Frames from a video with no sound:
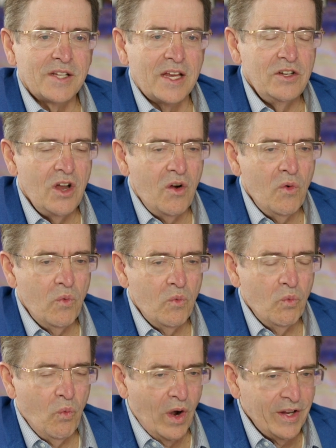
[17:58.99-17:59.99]
I know
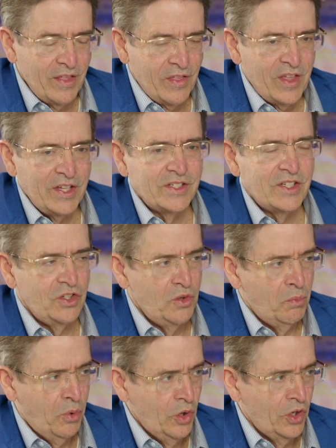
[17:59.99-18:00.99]
one of the things that you
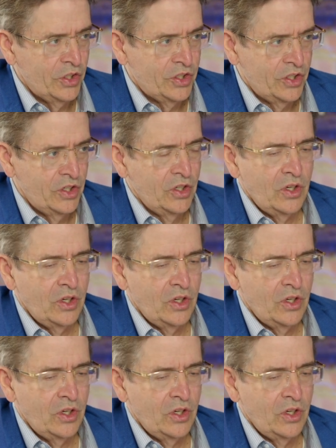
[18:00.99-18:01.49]
push